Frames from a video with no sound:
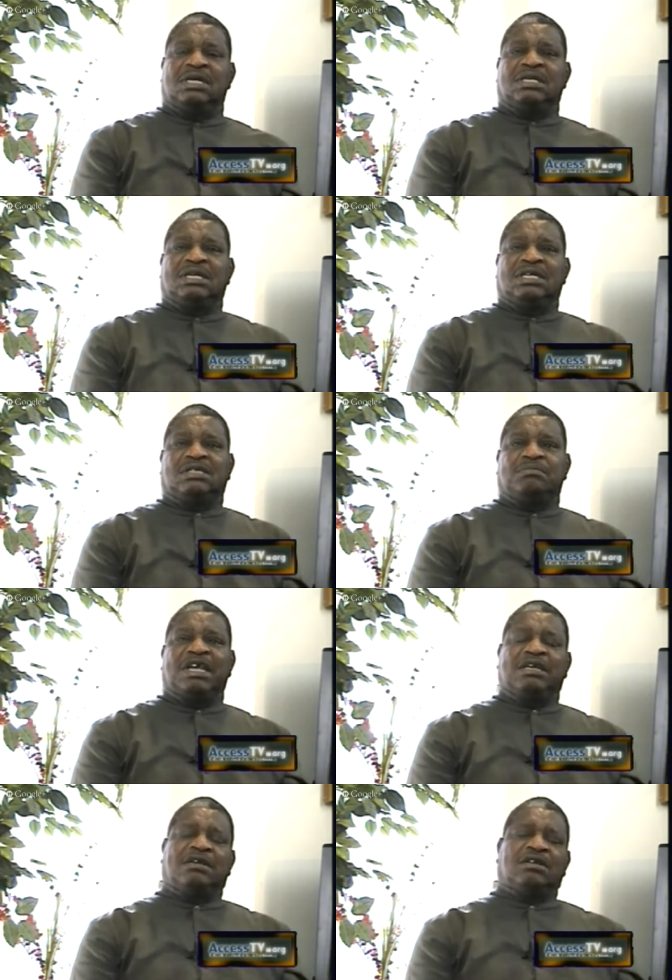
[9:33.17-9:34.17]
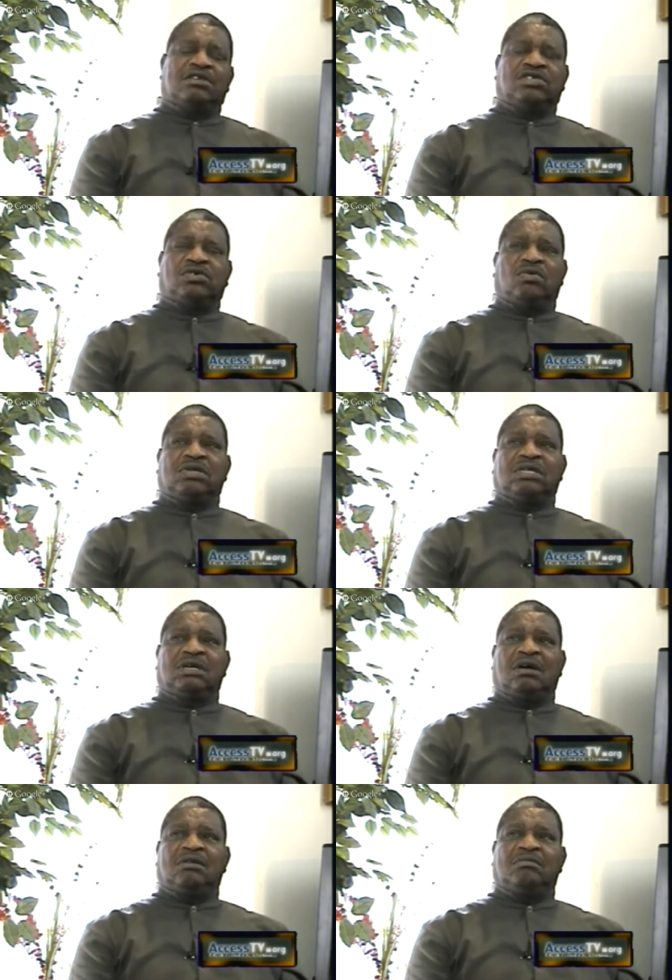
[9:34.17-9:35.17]
this mental assault
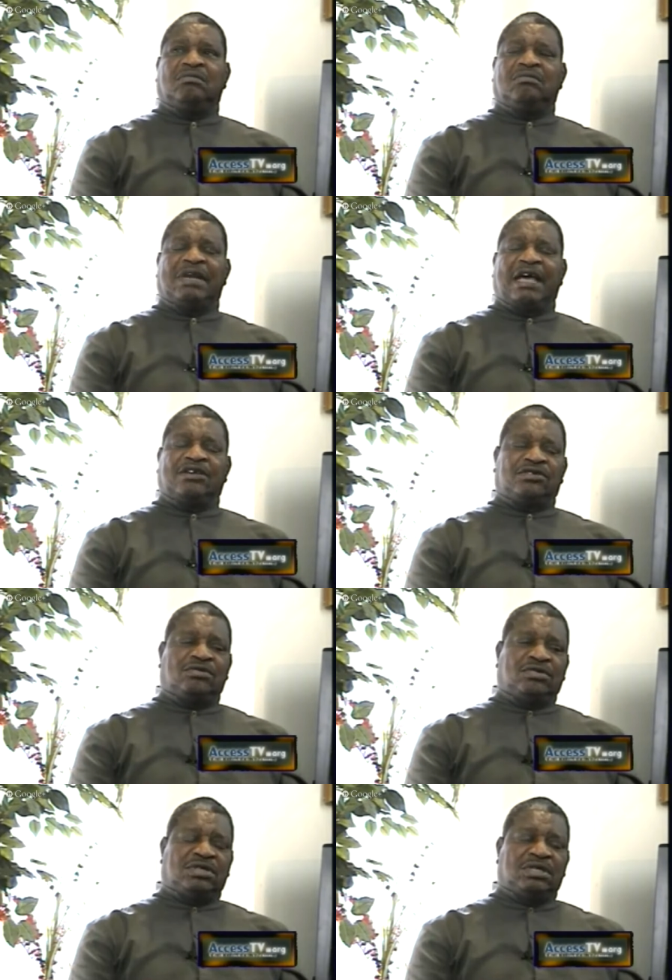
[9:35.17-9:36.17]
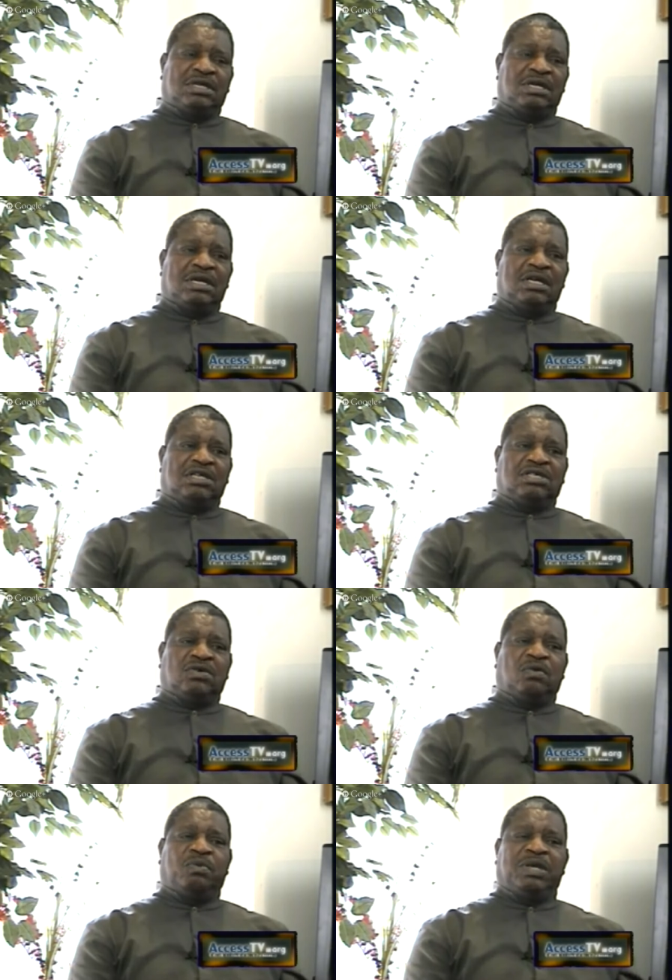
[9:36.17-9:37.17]
on black children.
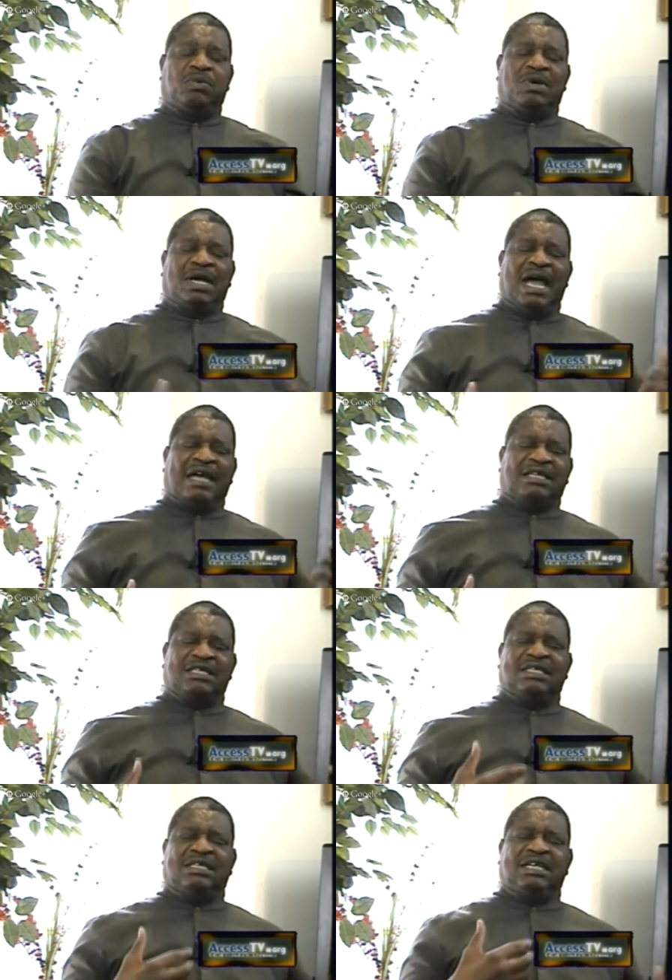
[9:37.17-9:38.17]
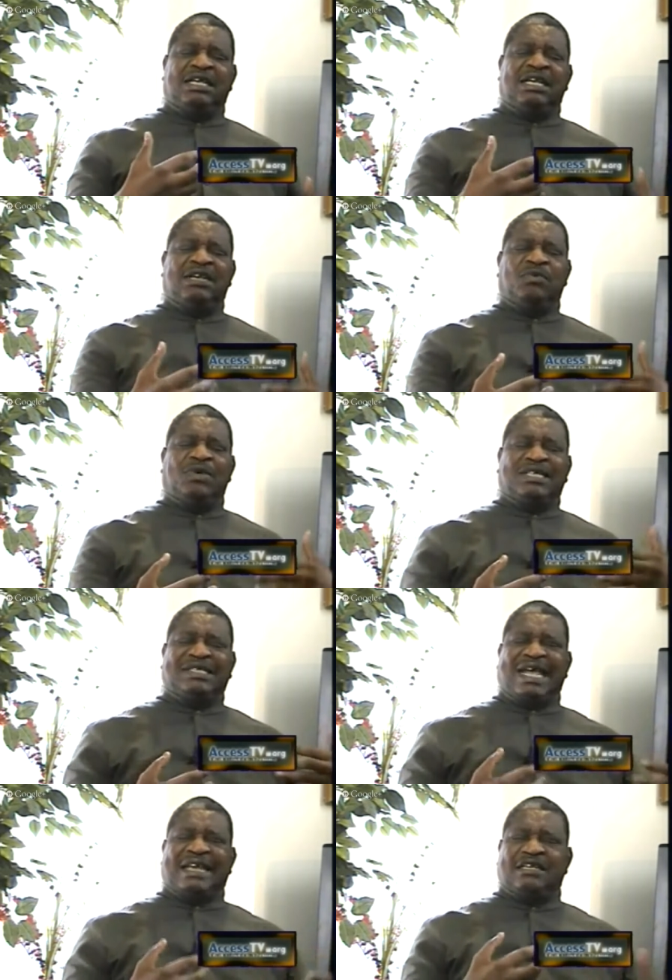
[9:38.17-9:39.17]
So we were actually dealing with
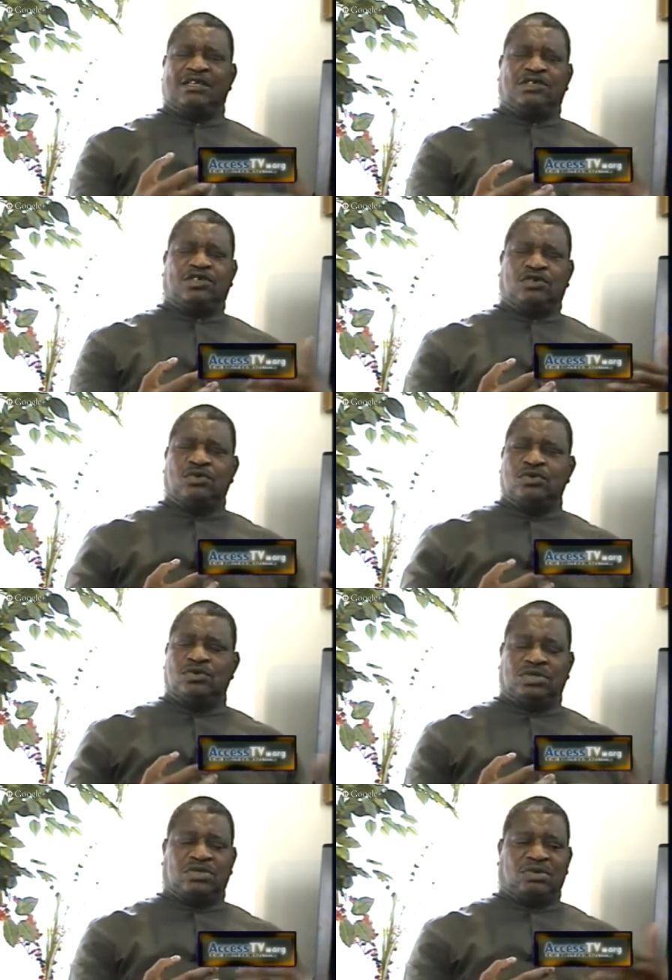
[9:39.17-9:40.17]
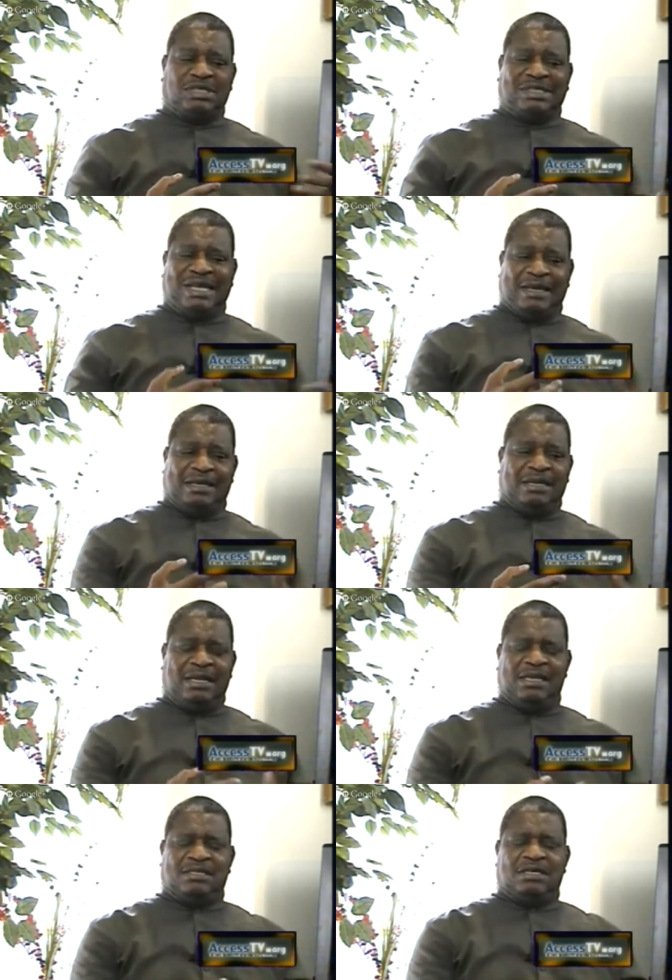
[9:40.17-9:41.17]
Saturday schools. So on
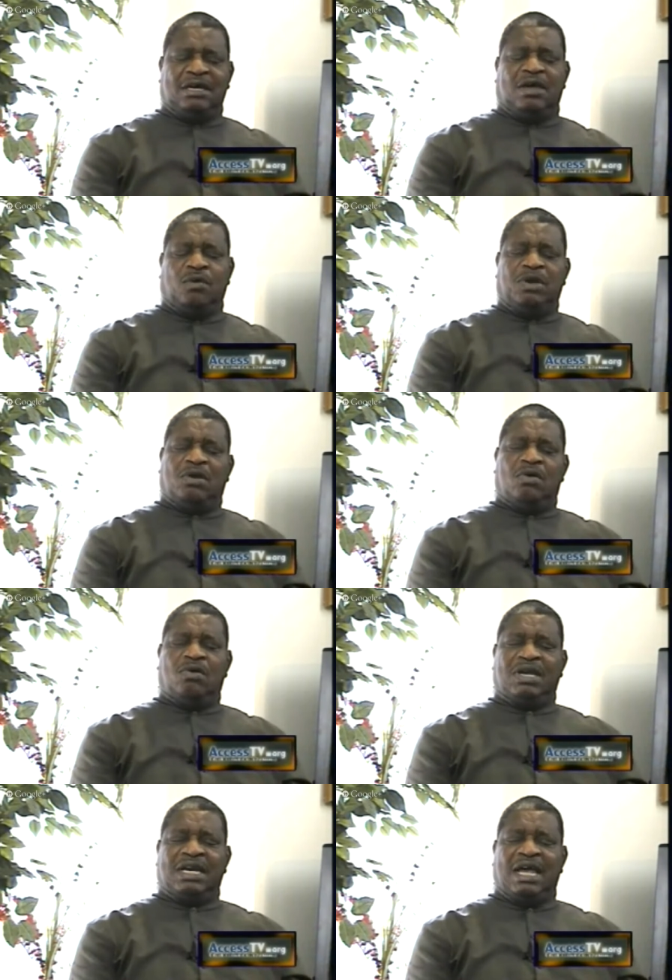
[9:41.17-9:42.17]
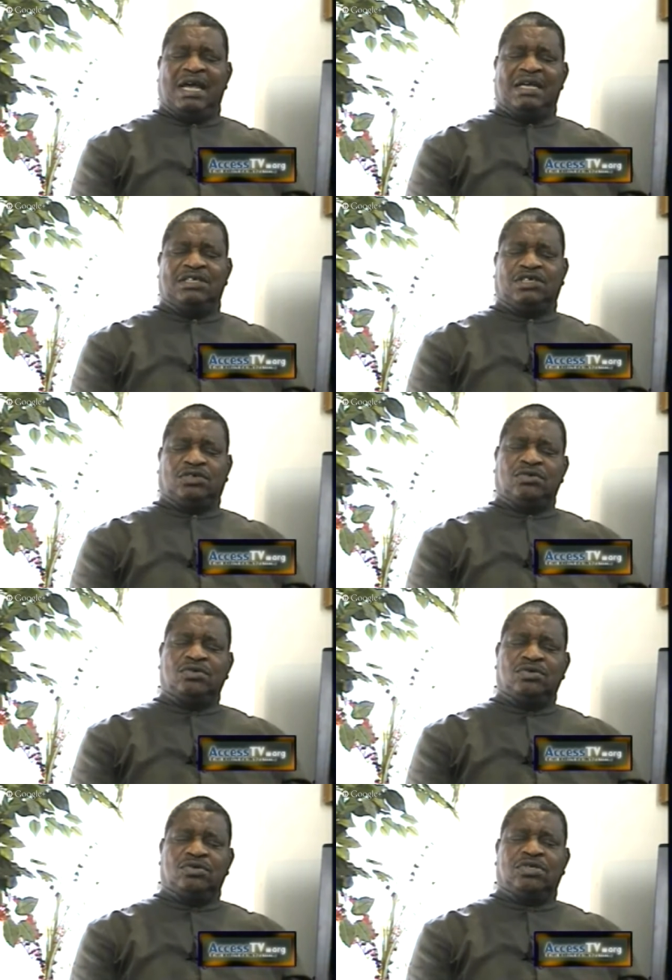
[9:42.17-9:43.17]
Saturdays, we'll organize
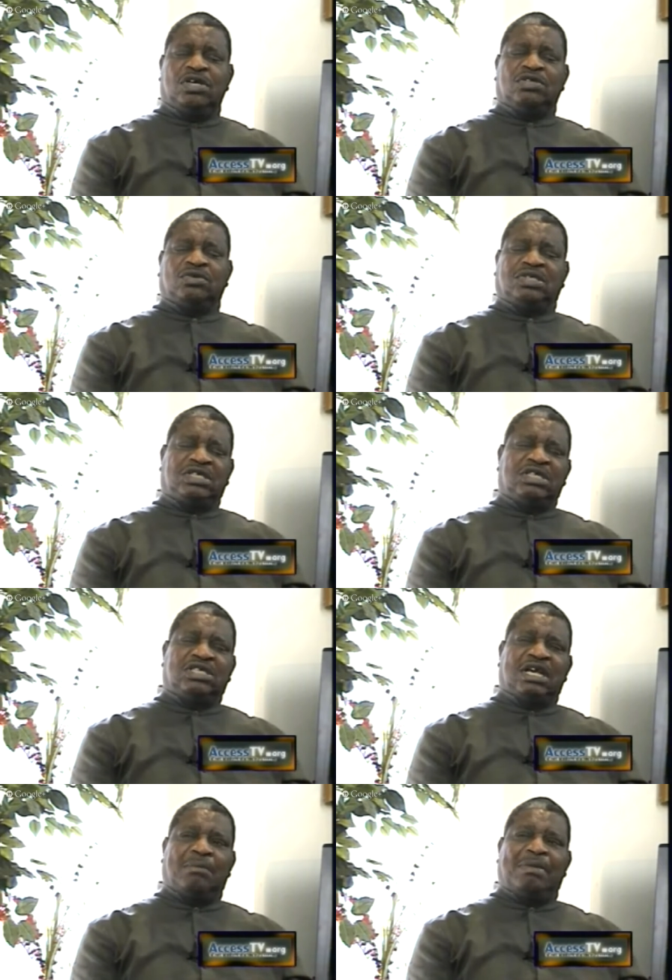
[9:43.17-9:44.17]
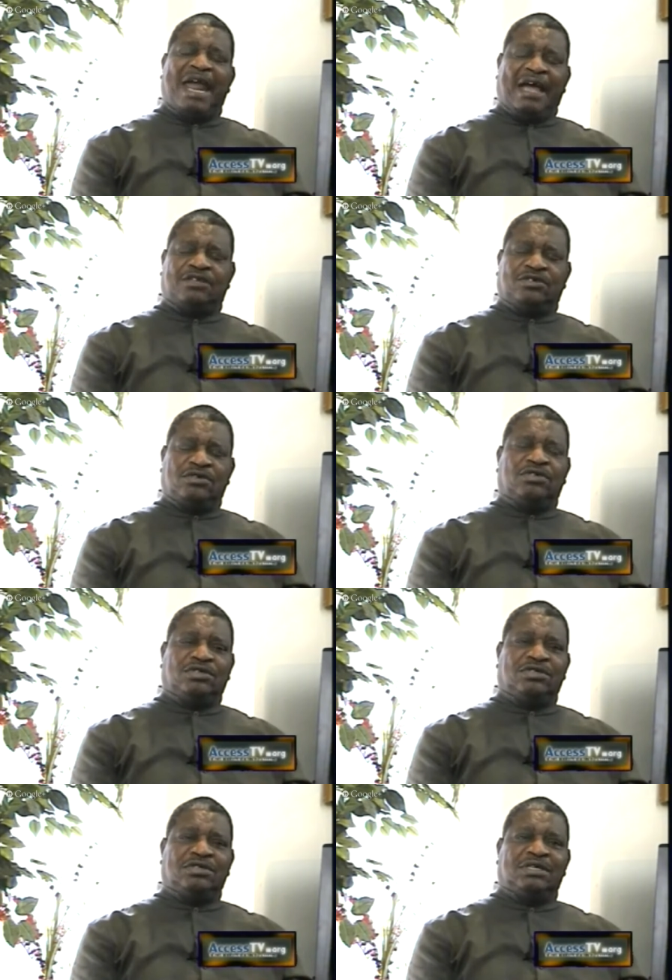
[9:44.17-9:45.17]
schools to teach black
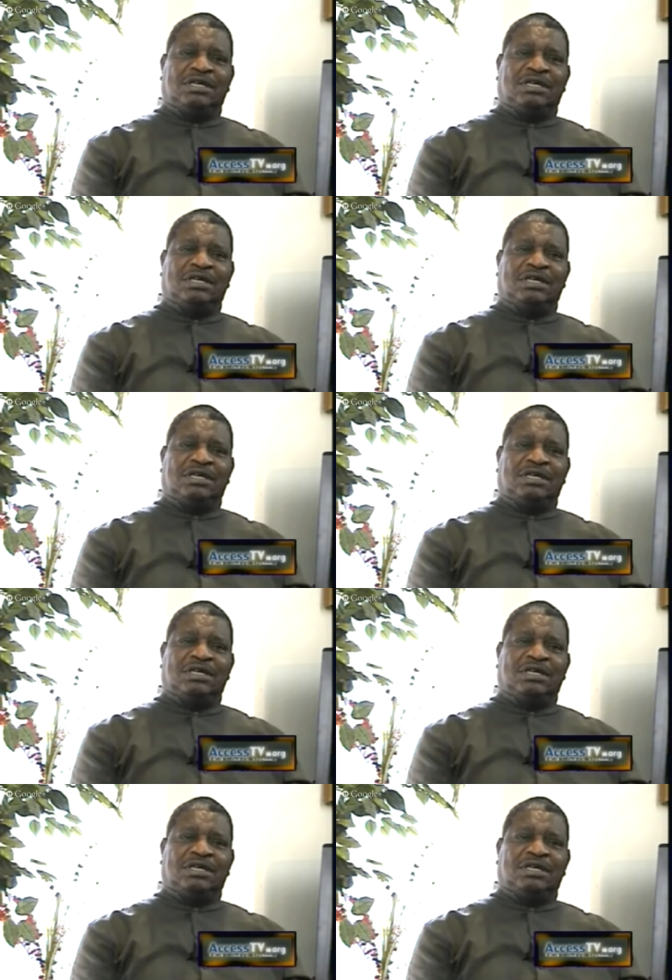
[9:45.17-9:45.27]
children